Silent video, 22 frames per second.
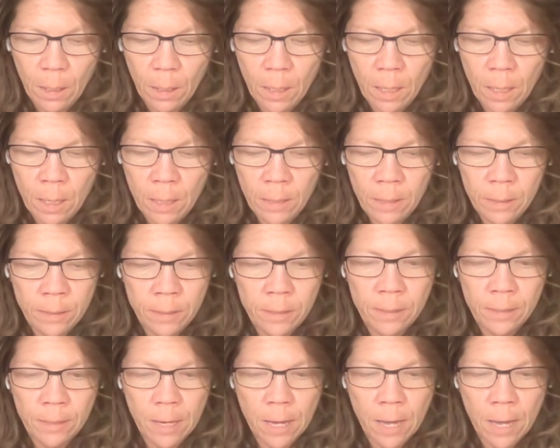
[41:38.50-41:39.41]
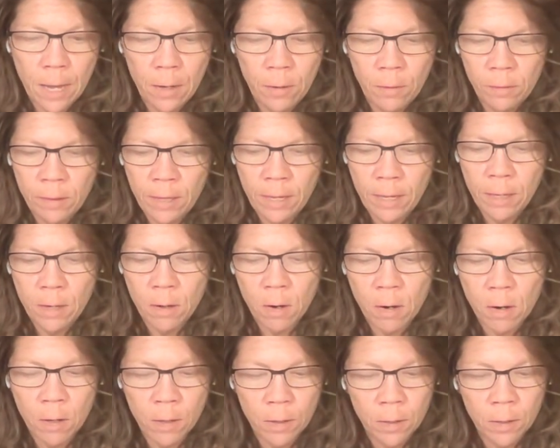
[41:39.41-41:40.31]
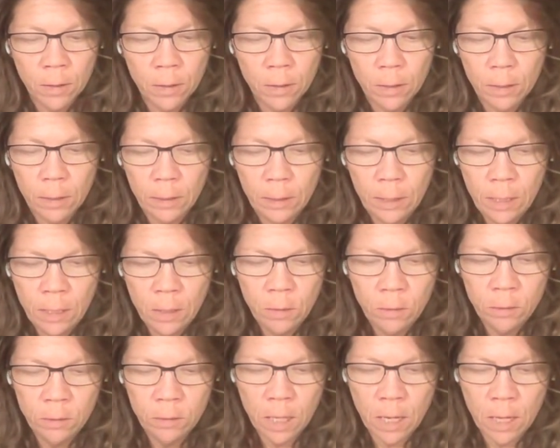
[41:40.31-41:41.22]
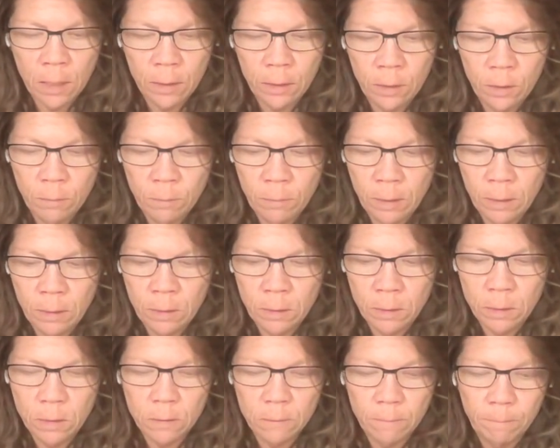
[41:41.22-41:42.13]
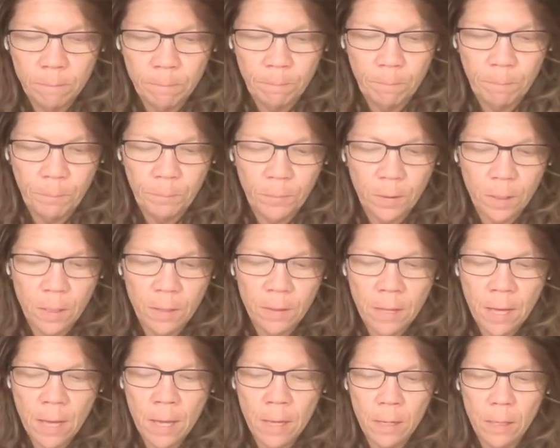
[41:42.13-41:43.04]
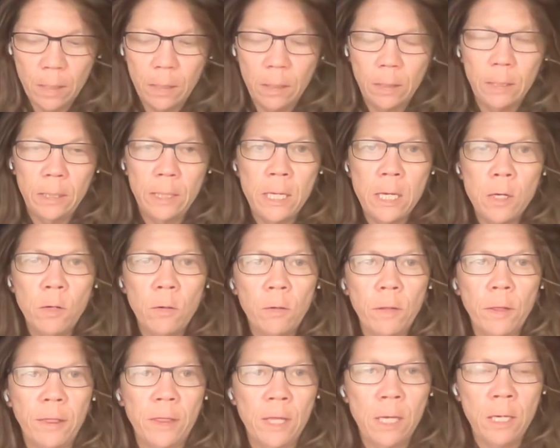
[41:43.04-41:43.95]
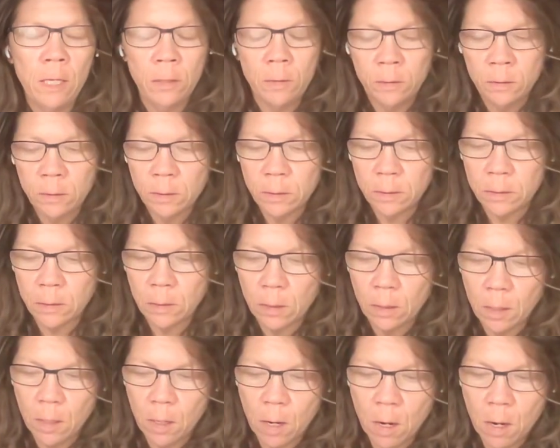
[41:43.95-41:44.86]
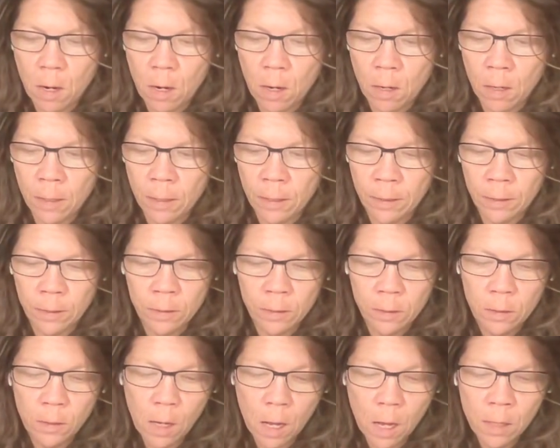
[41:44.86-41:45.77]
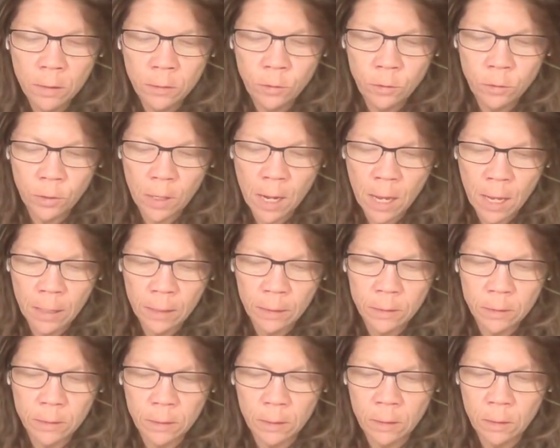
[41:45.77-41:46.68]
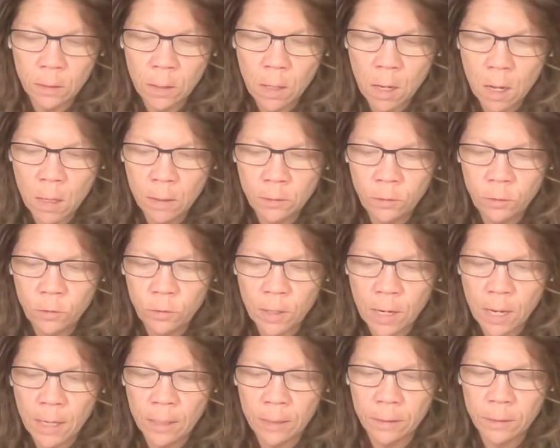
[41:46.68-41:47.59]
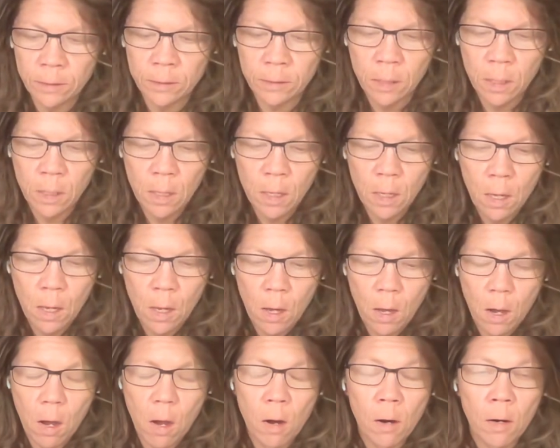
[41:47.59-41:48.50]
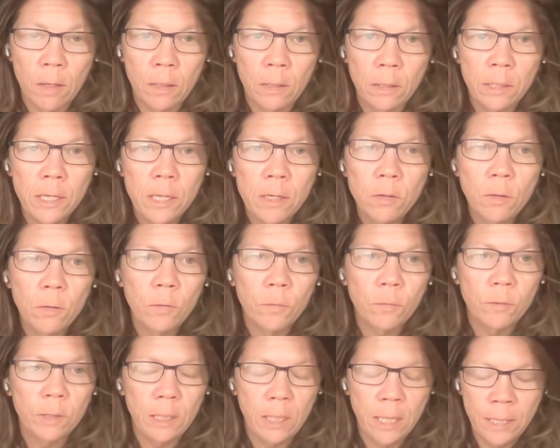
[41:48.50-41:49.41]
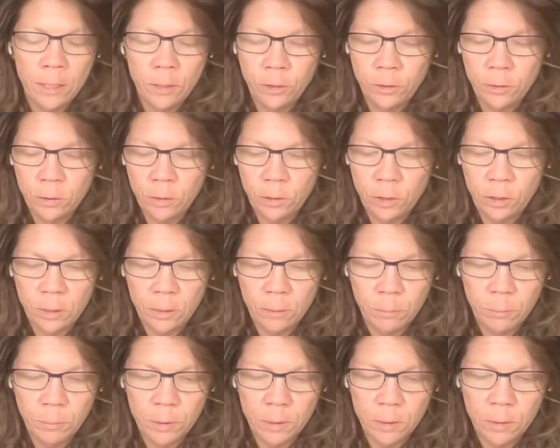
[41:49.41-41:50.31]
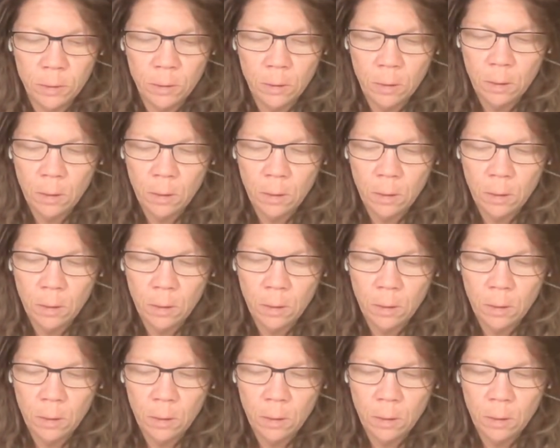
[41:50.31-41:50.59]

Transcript: and how they are legal documents, that legal things are contracts and contracts are legal relationships.